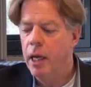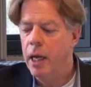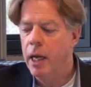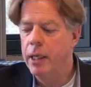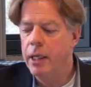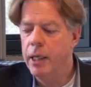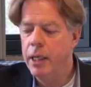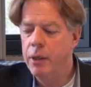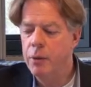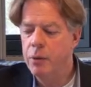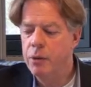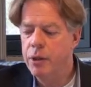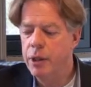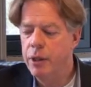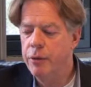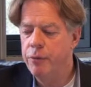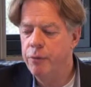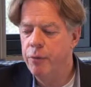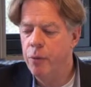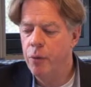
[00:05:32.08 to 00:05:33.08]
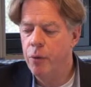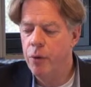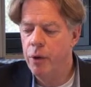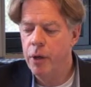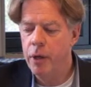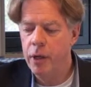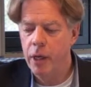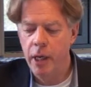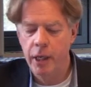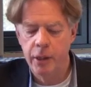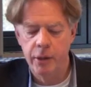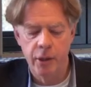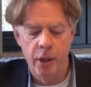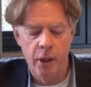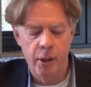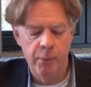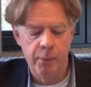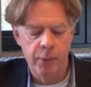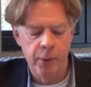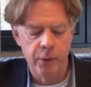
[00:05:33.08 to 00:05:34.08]
And here you see four
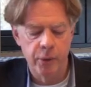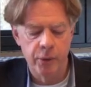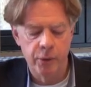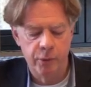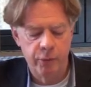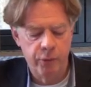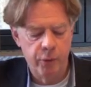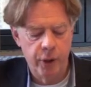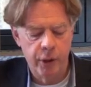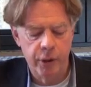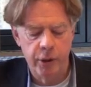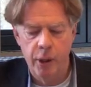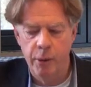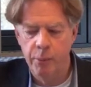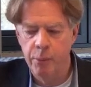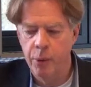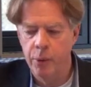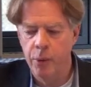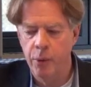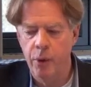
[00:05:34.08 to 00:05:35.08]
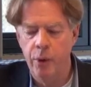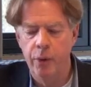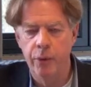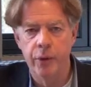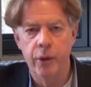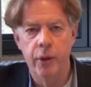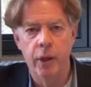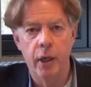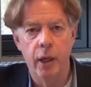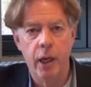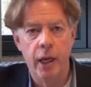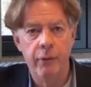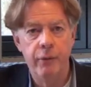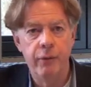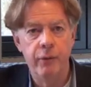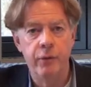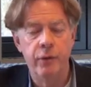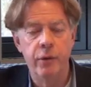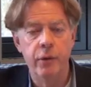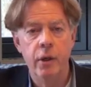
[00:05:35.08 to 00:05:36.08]
examples. For example, on the
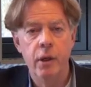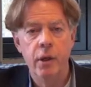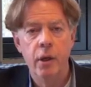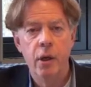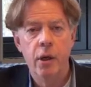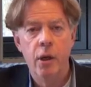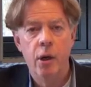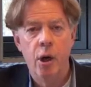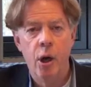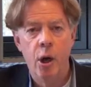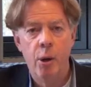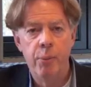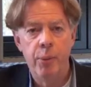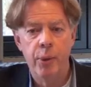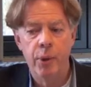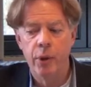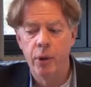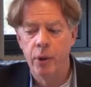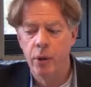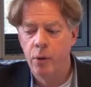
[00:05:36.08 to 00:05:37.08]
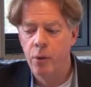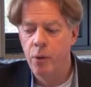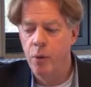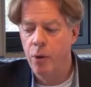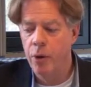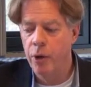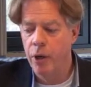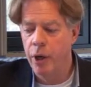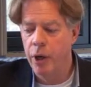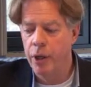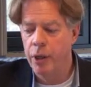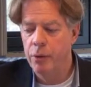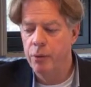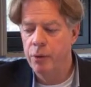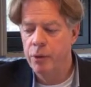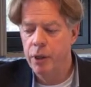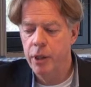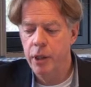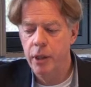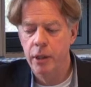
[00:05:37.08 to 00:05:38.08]
left upper corner, you
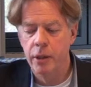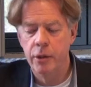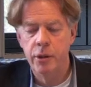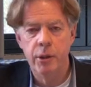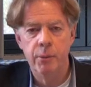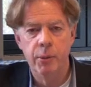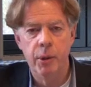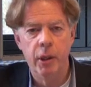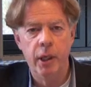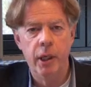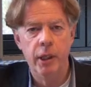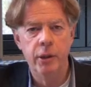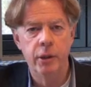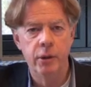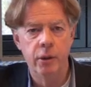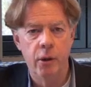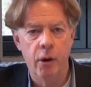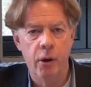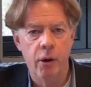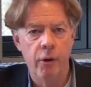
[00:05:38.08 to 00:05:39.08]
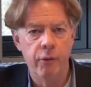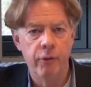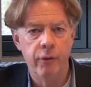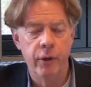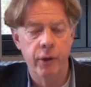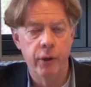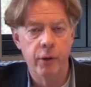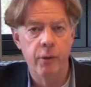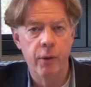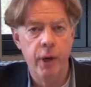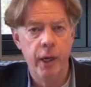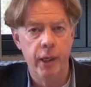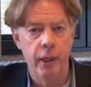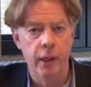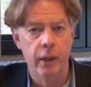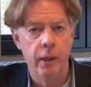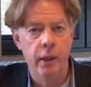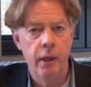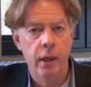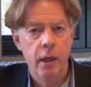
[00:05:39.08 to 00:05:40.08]
see a simulation of a
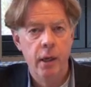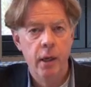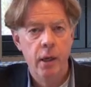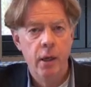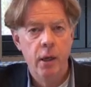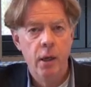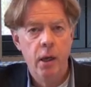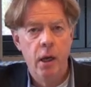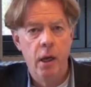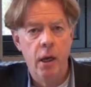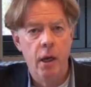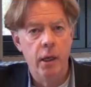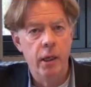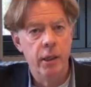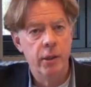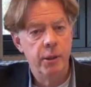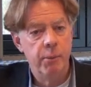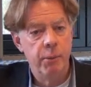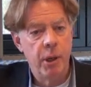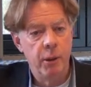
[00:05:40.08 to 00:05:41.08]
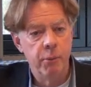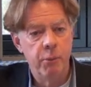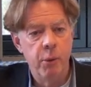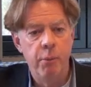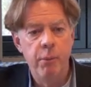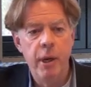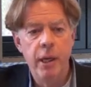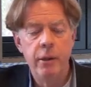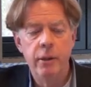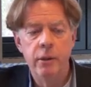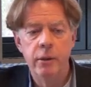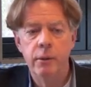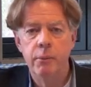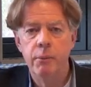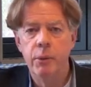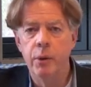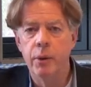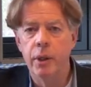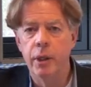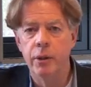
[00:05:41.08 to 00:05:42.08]
crane. It's about momentum,
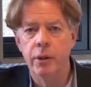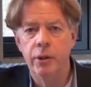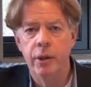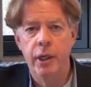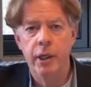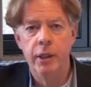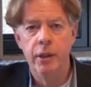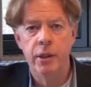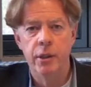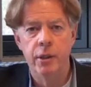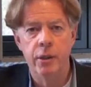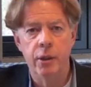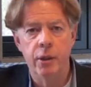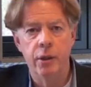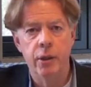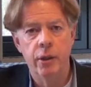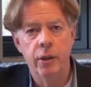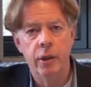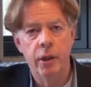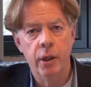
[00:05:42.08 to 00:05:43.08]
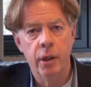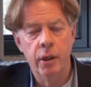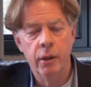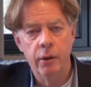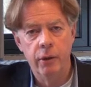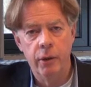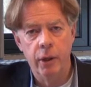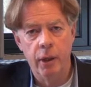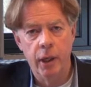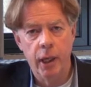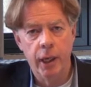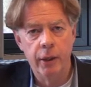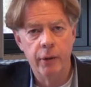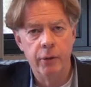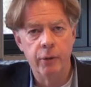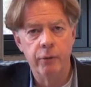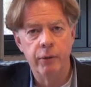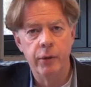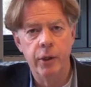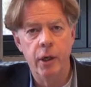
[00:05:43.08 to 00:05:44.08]
you can change as a learner, the
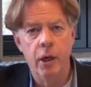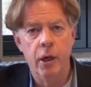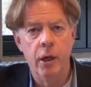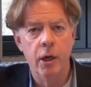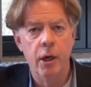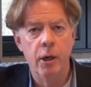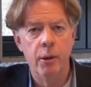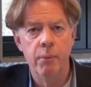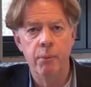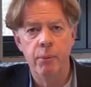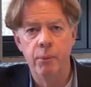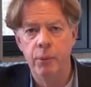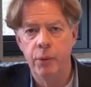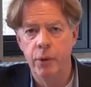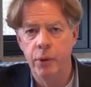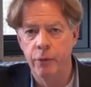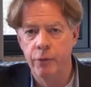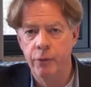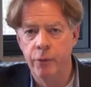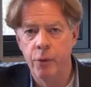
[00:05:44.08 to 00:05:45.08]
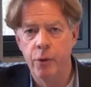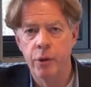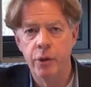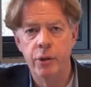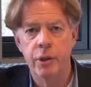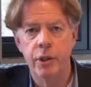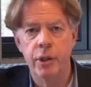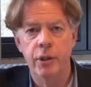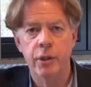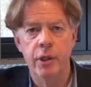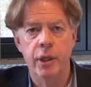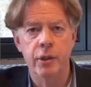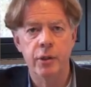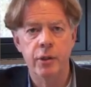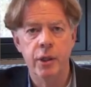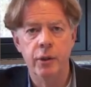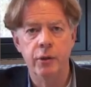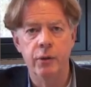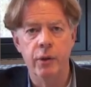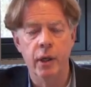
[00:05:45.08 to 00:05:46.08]
length of the arm, the forces,
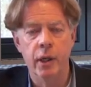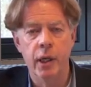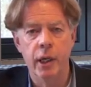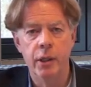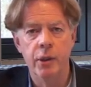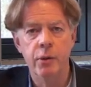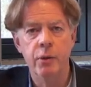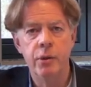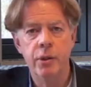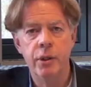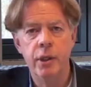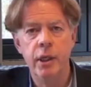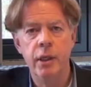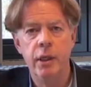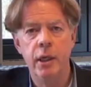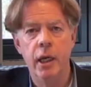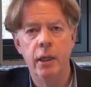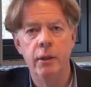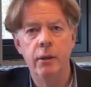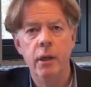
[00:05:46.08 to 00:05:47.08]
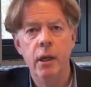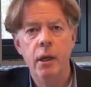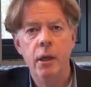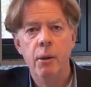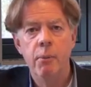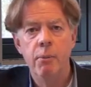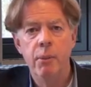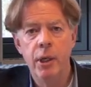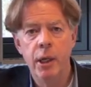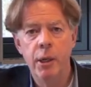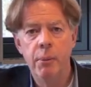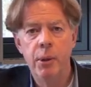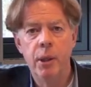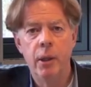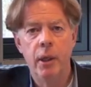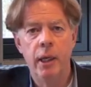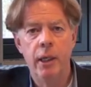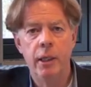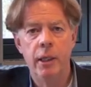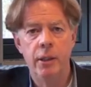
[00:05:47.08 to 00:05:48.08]
etc. And you see that
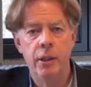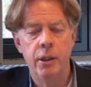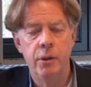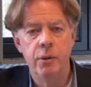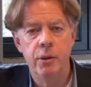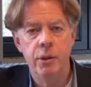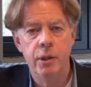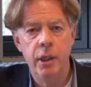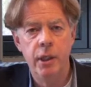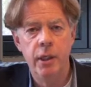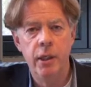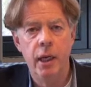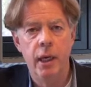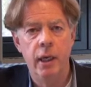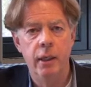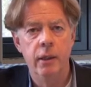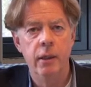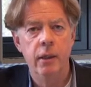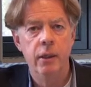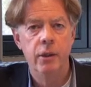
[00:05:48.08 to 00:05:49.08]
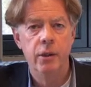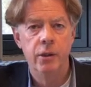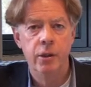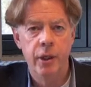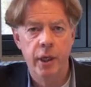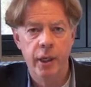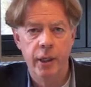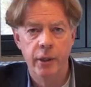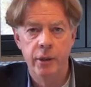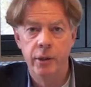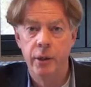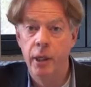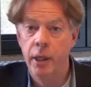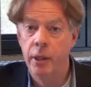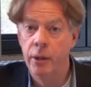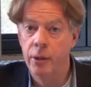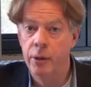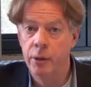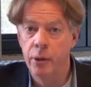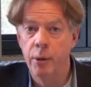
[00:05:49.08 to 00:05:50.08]
manipulated, you see that changed
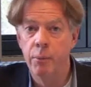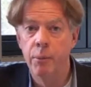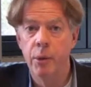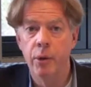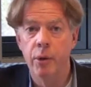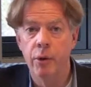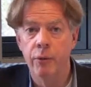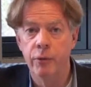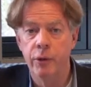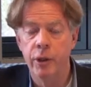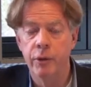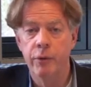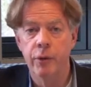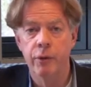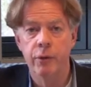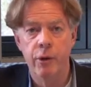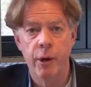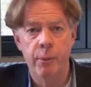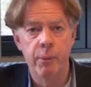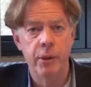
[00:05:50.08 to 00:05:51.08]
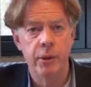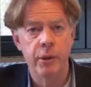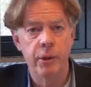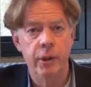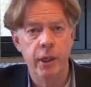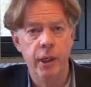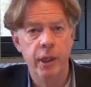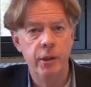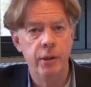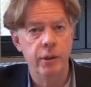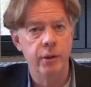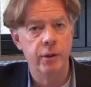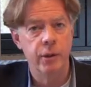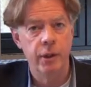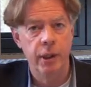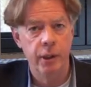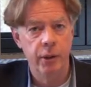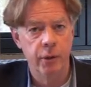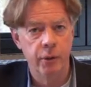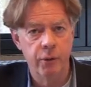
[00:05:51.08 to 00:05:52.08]
in a number of different representations,
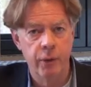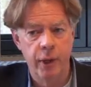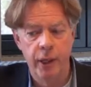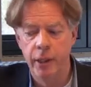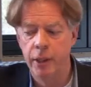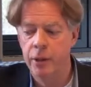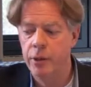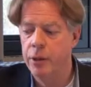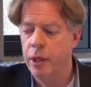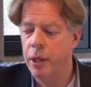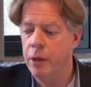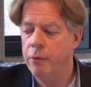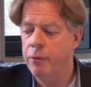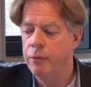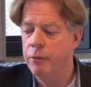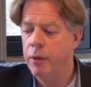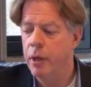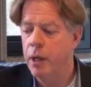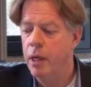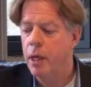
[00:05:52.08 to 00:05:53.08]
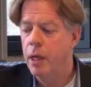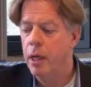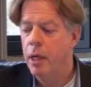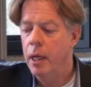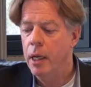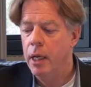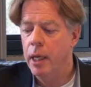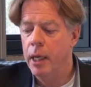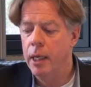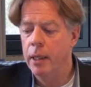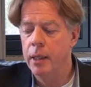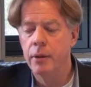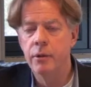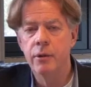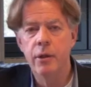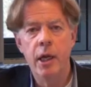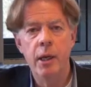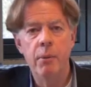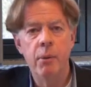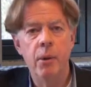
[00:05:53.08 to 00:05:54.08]
in the crane itself, in a
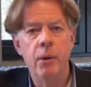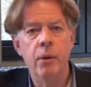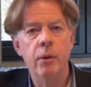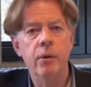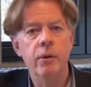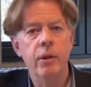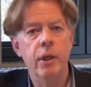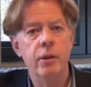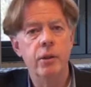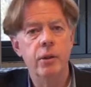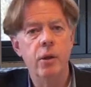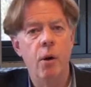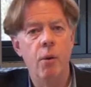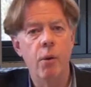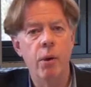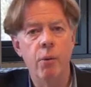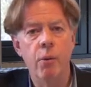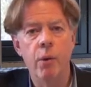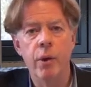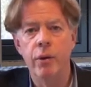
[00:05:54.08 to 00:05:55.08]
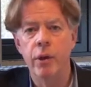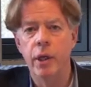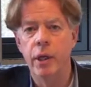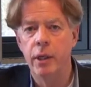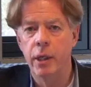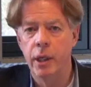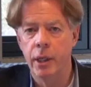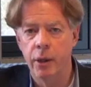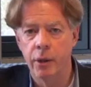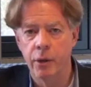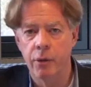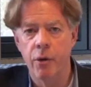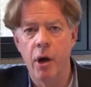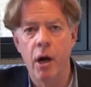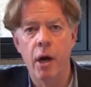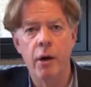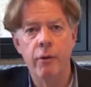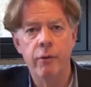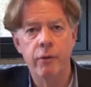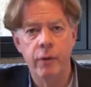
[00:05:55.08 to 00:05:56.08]
table that's going with it, in a
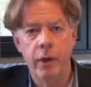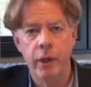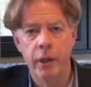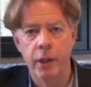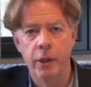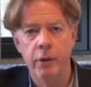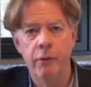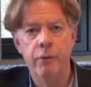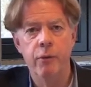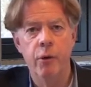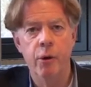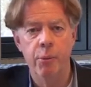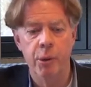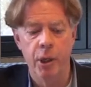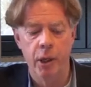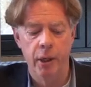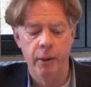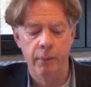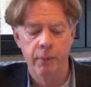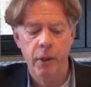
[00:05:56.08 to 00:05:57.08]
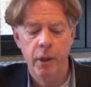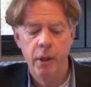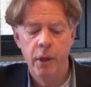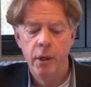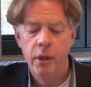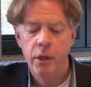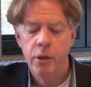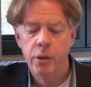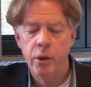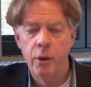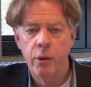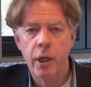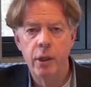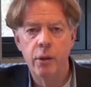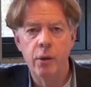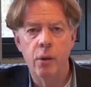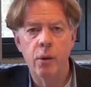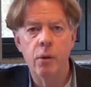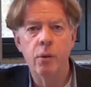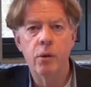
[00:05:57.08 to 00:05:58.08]
graph, and in a formula. So
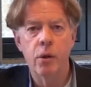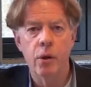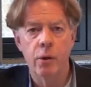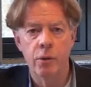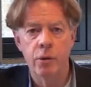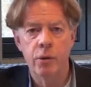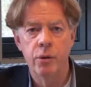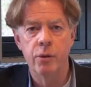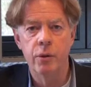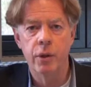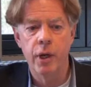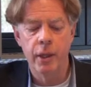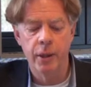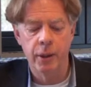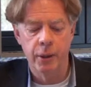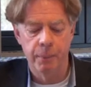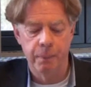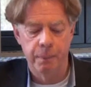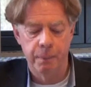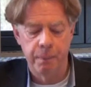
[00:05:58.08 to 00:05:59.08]
that all goes together.